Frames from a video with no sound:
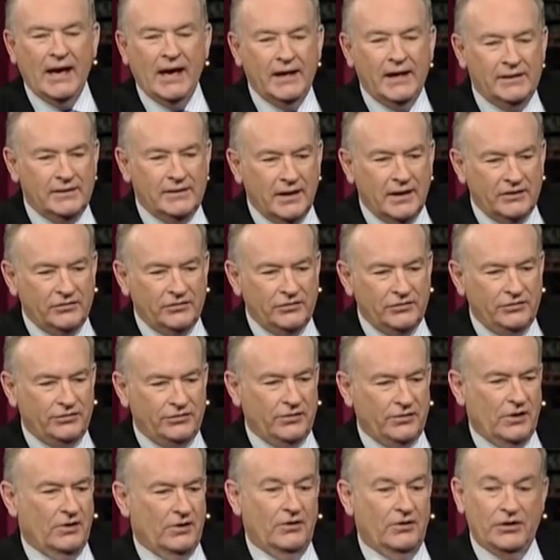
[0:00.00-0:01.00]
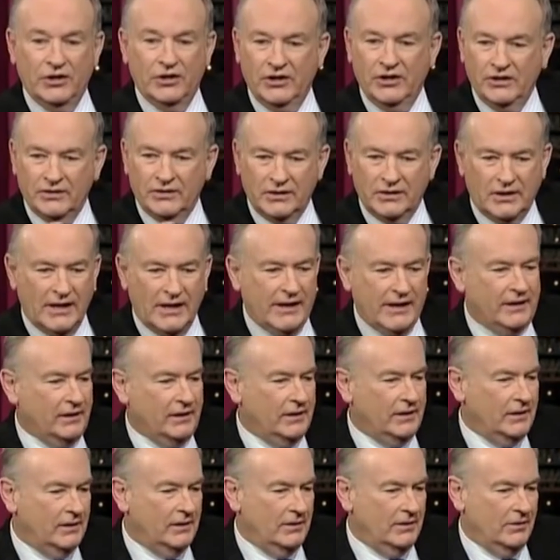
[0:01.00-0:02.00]
He does his show. You either like
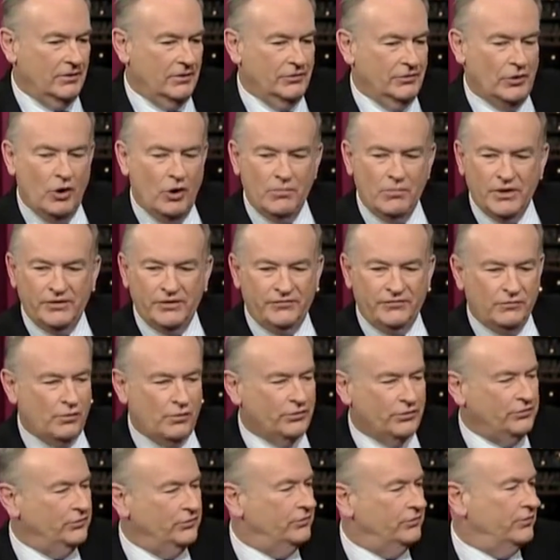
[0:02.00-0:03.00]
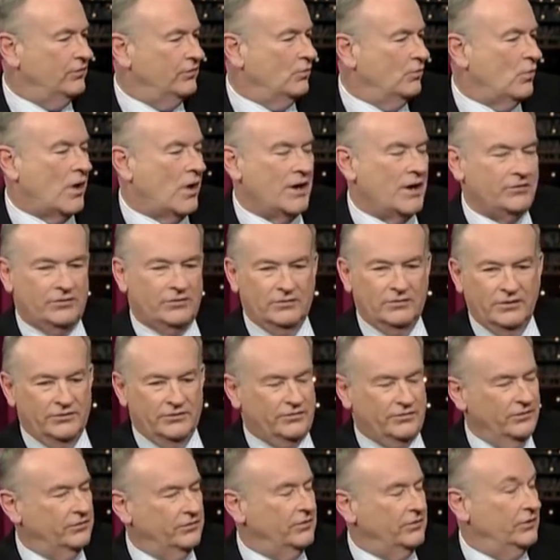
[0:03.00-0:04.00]
it or you don't. Nobody forces you to watch or
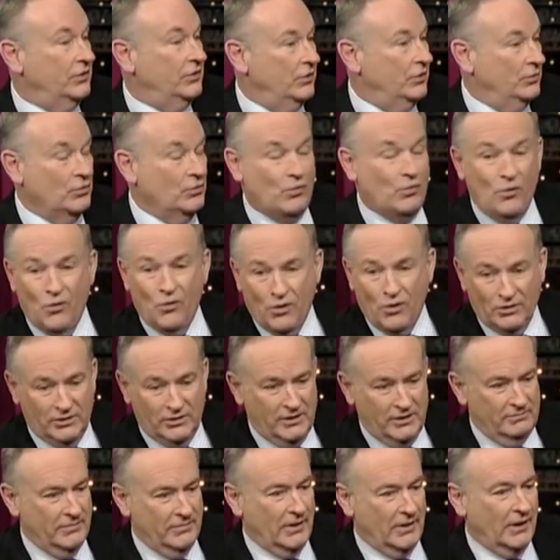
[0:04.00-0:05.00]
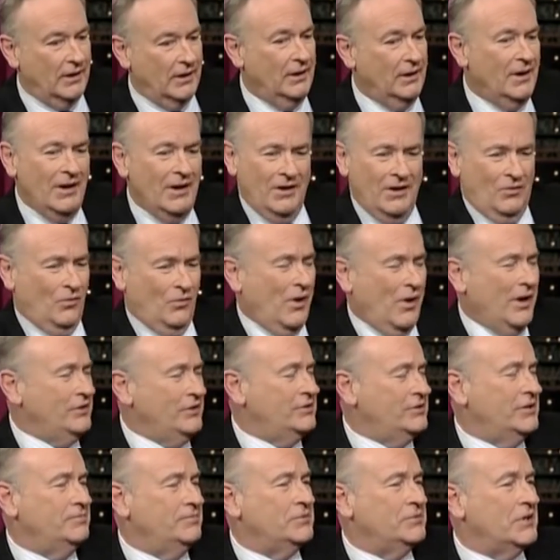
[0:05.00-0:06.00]
listen to you or Limbaugh. Why
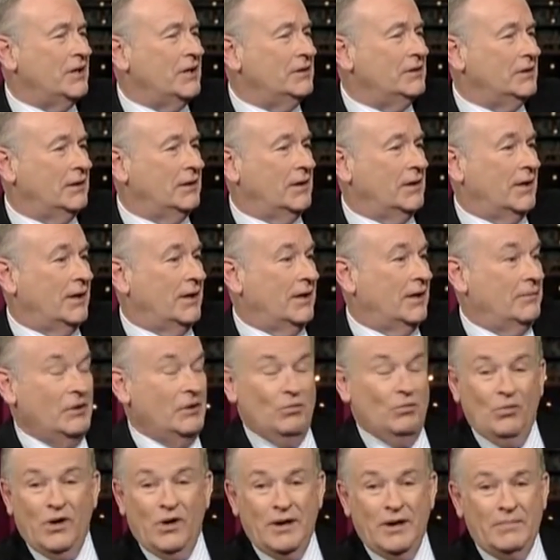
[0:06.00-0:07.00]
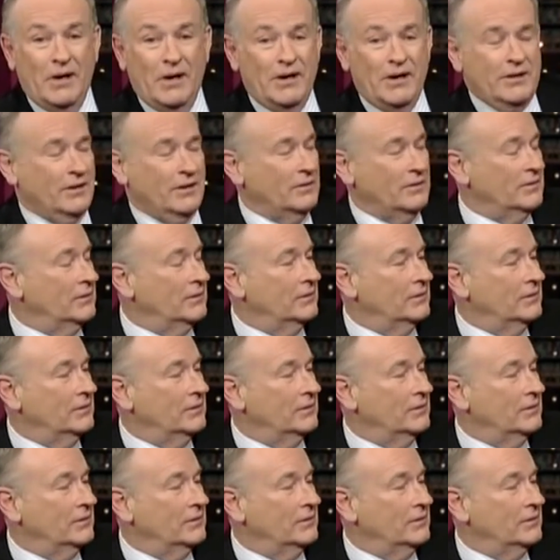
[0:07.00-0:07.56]
cheap shot the guy? I mean, why bother?